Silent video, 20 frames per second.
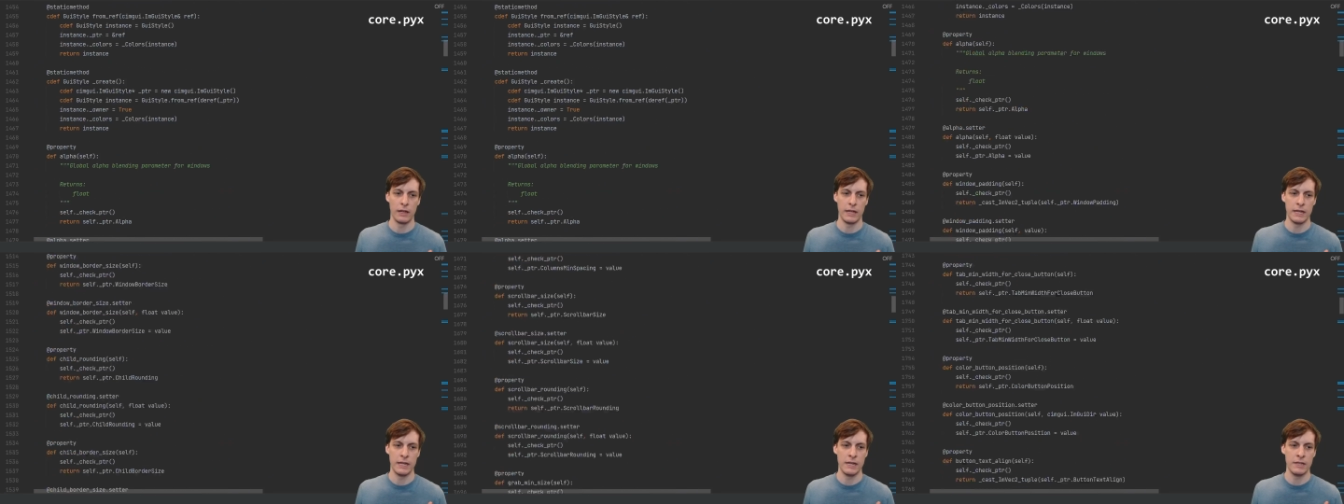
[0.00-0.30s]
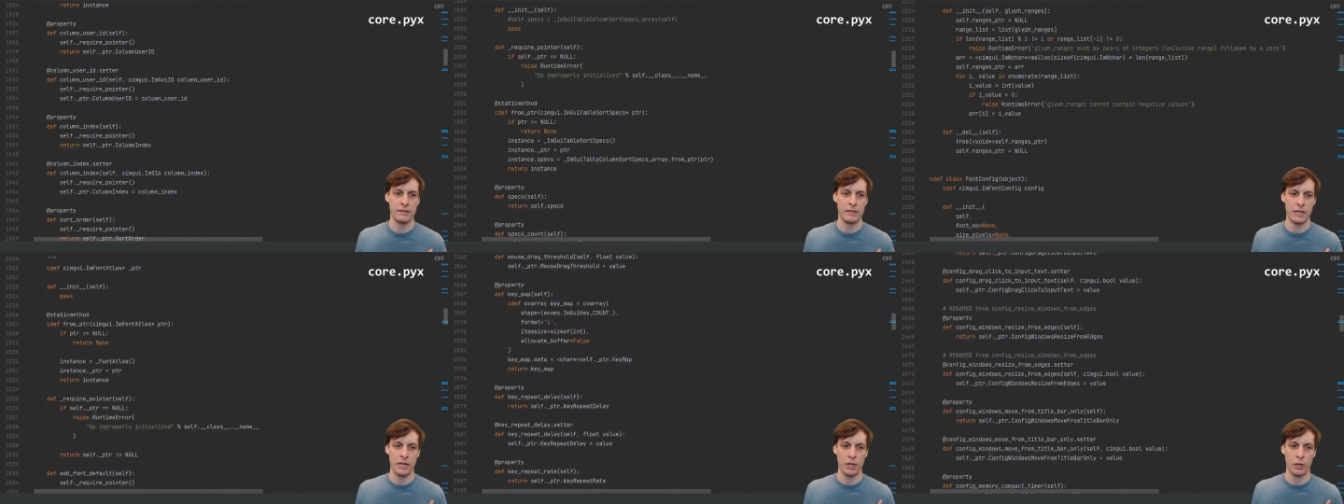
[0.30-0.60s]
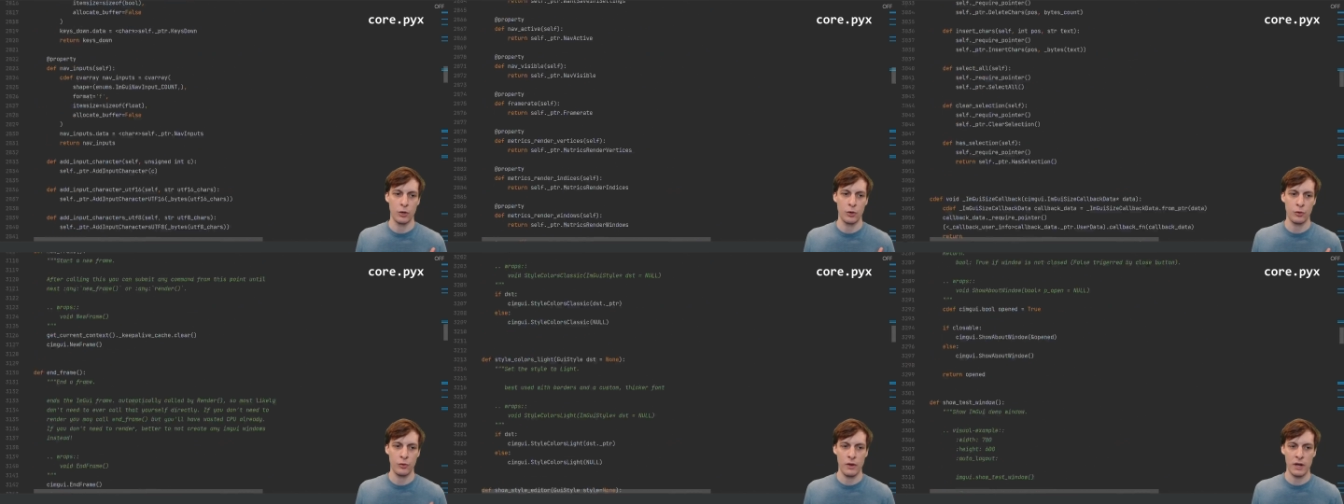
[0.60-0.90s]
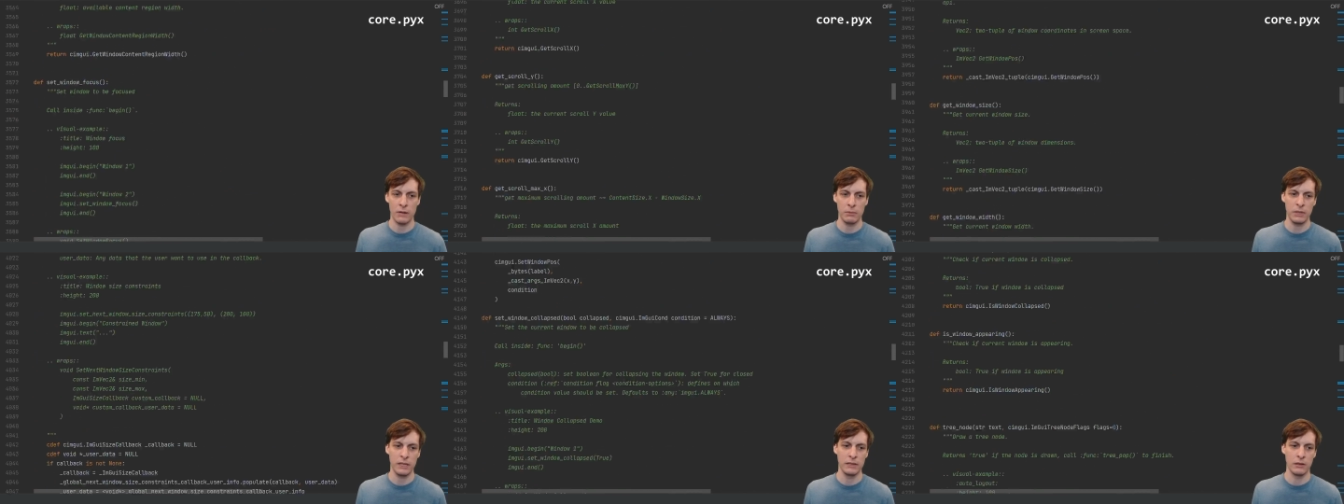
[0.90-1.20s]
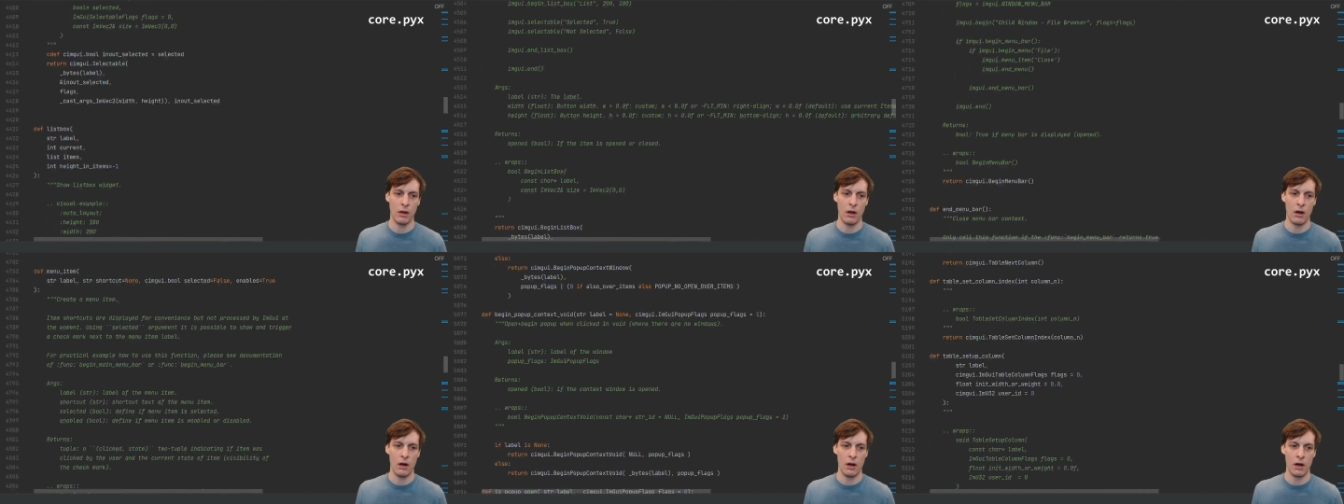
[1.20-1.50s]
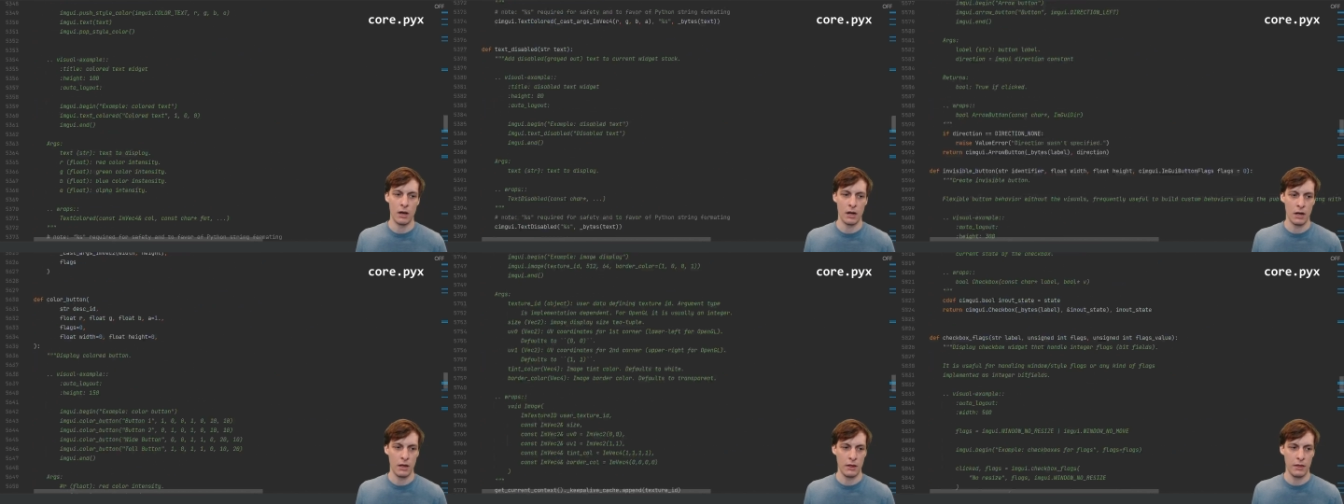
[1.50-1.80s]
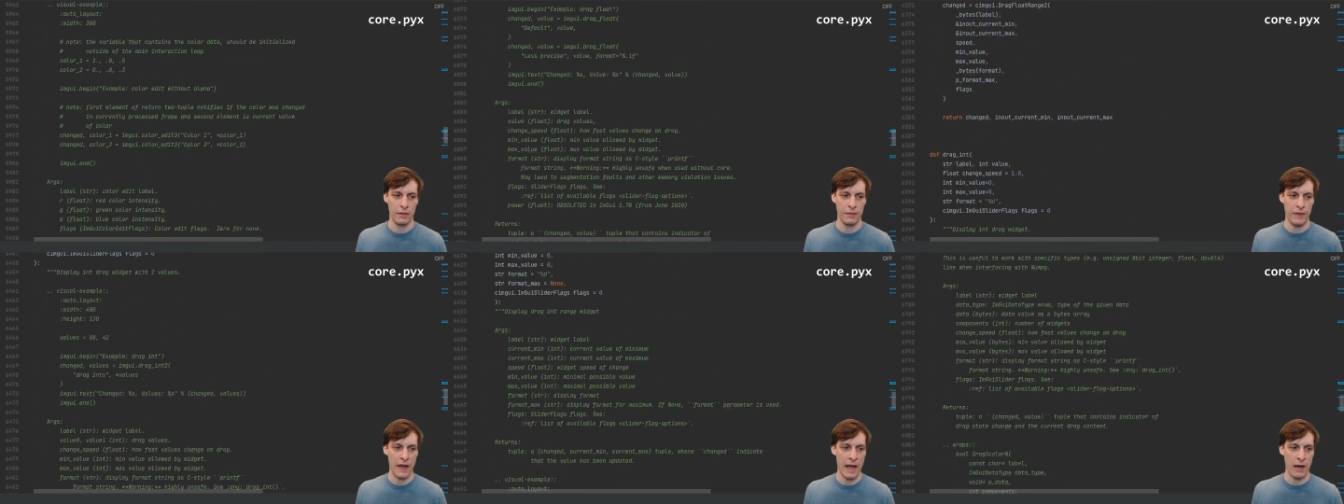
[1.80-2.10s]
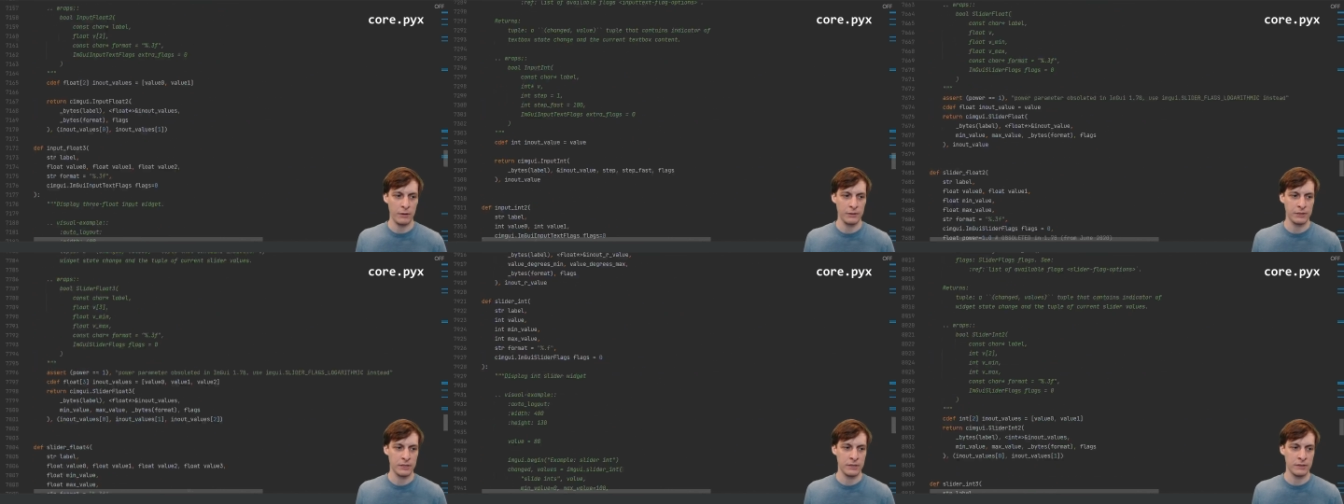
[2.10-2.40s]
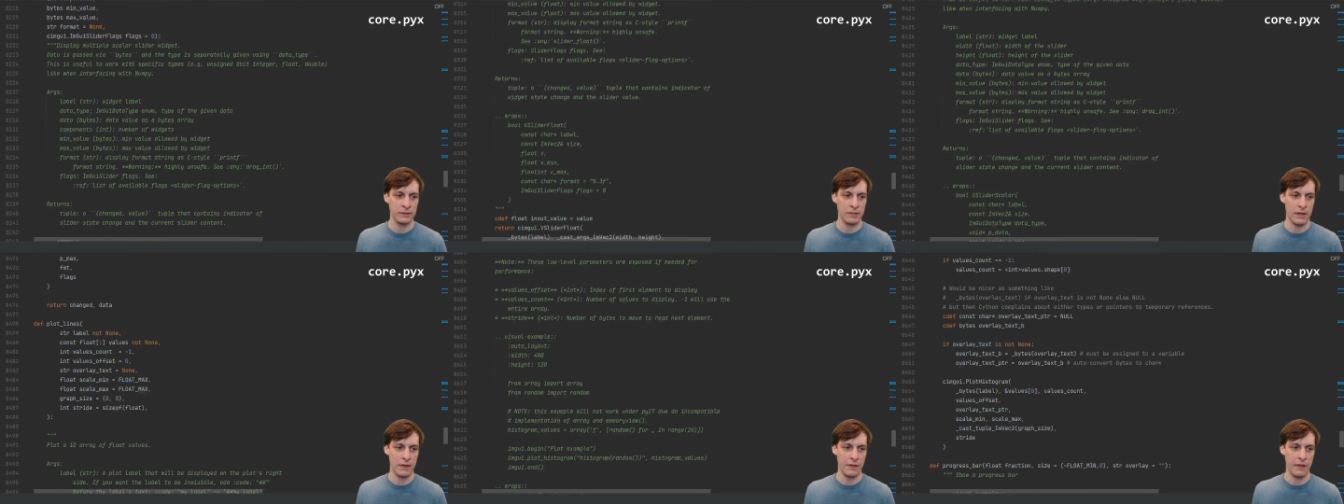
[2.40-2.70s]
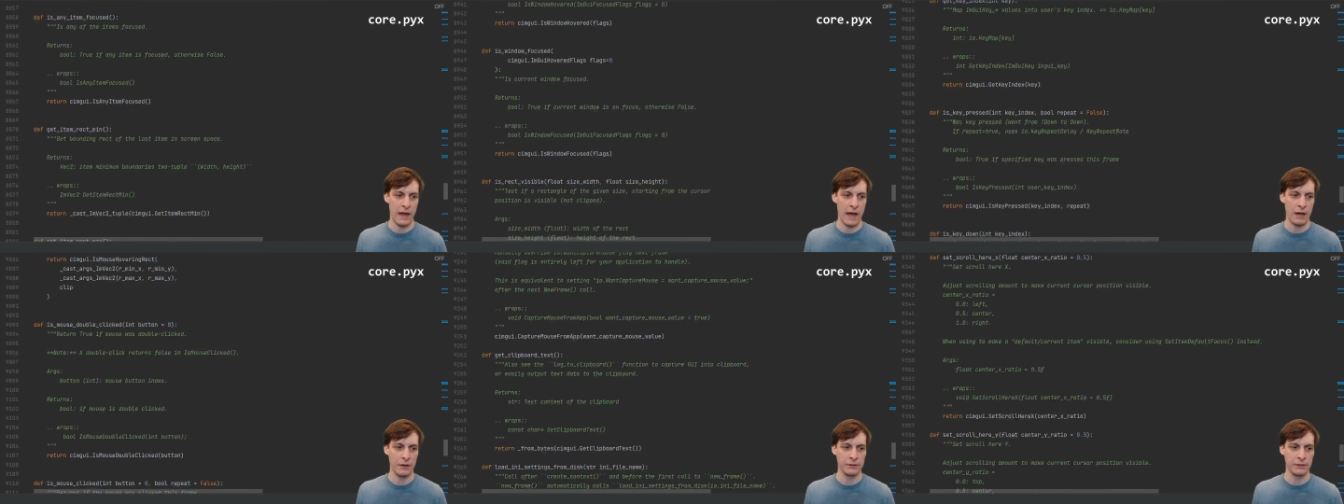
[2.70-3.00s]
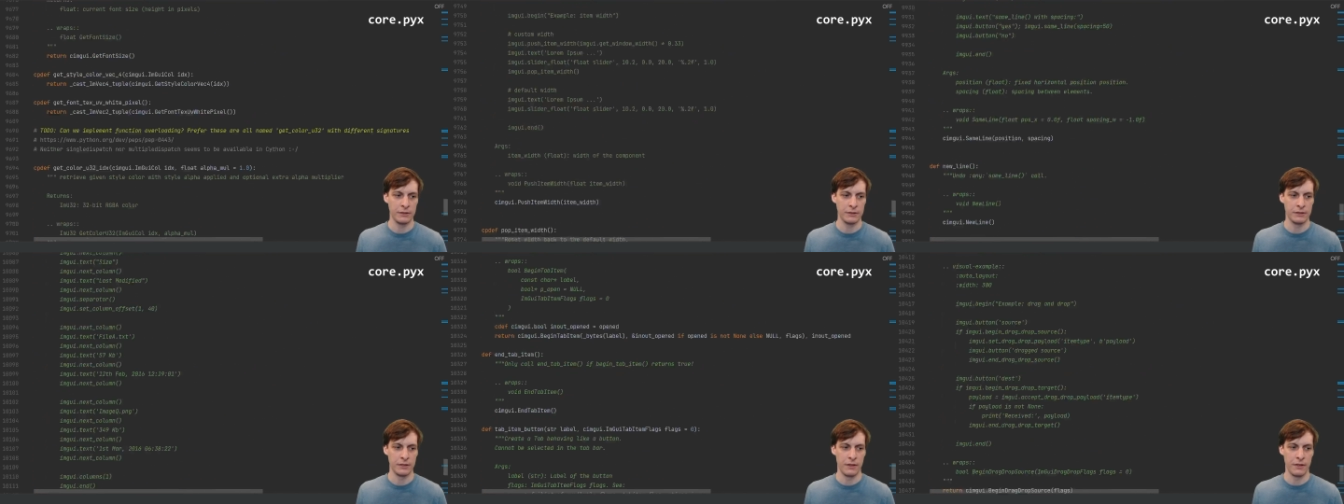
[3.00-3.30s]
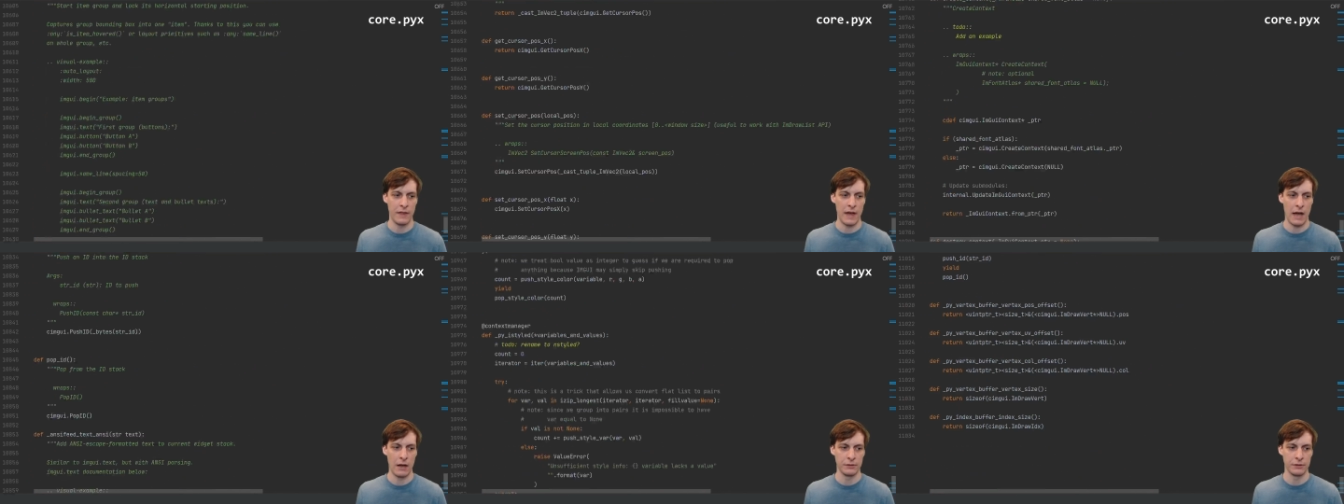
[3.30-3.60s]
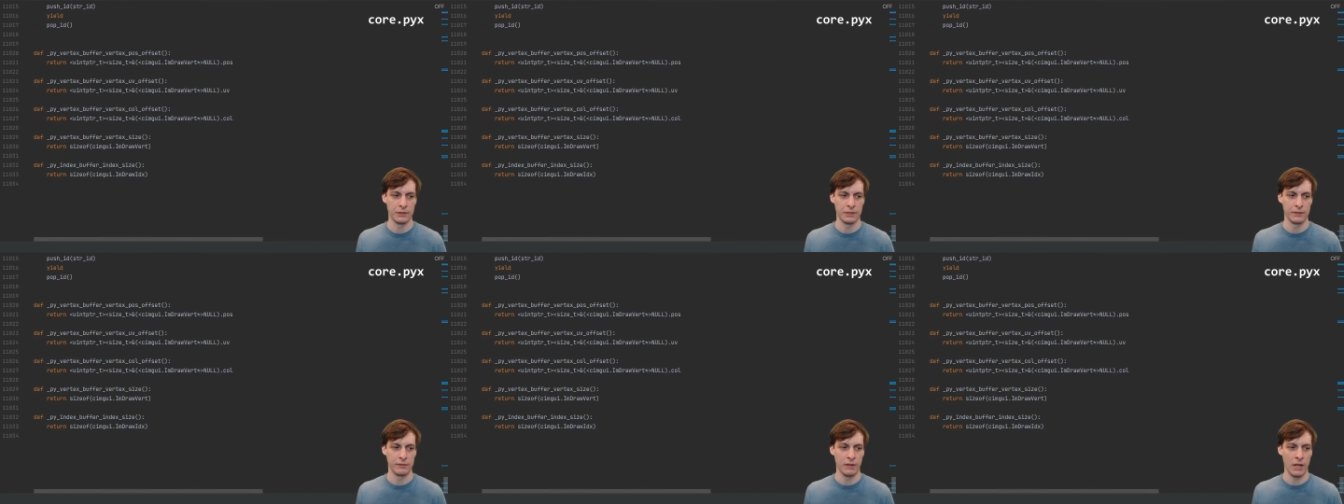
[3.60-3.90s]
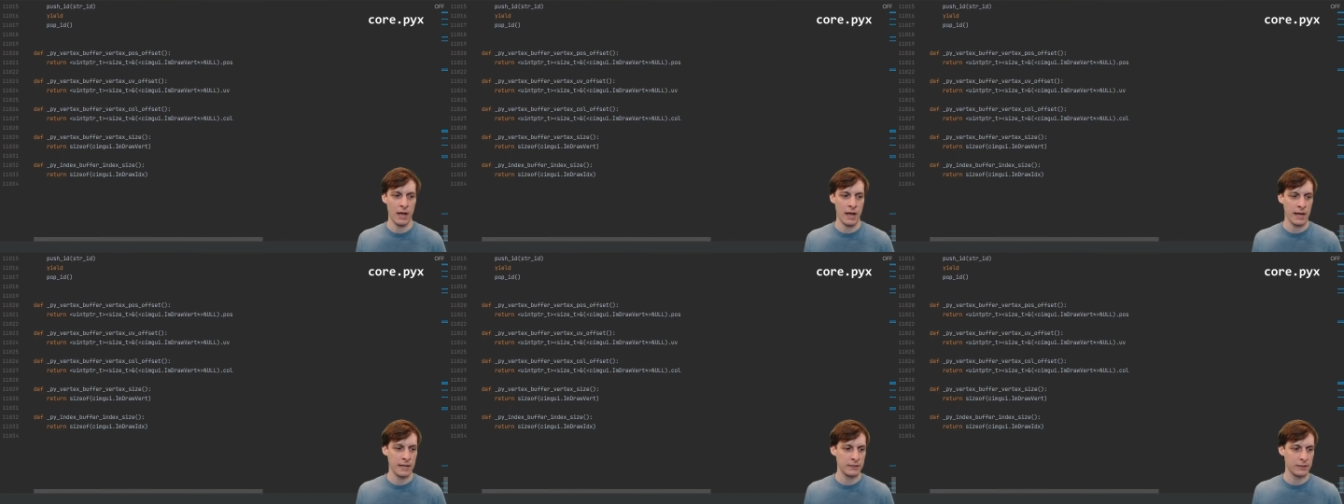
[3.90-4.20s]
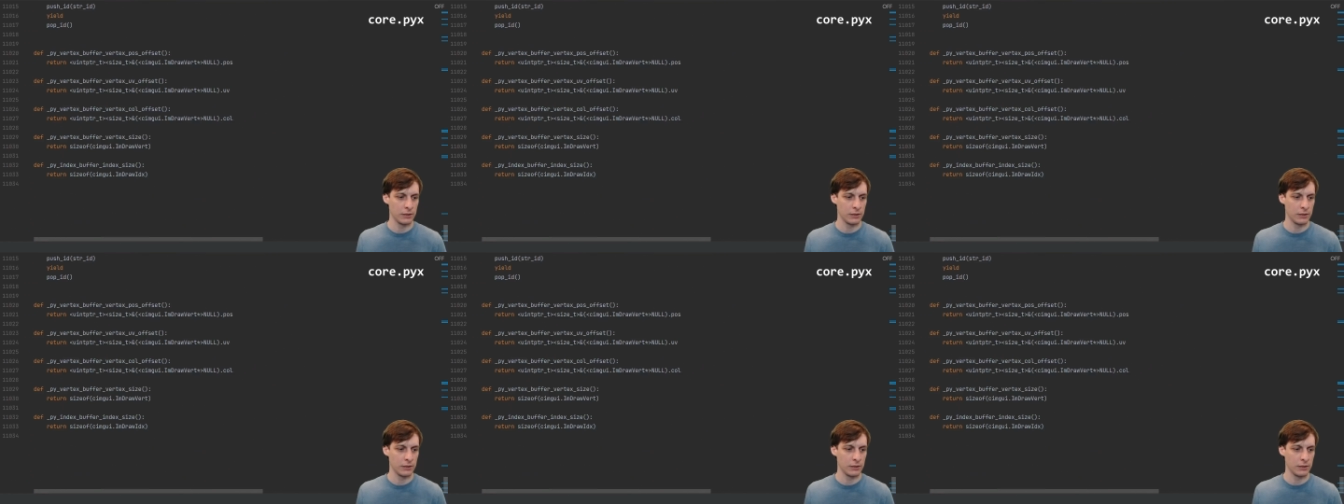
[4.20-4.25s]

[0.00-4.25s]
It is incredibly long, thousands and thousands and thousands of lines.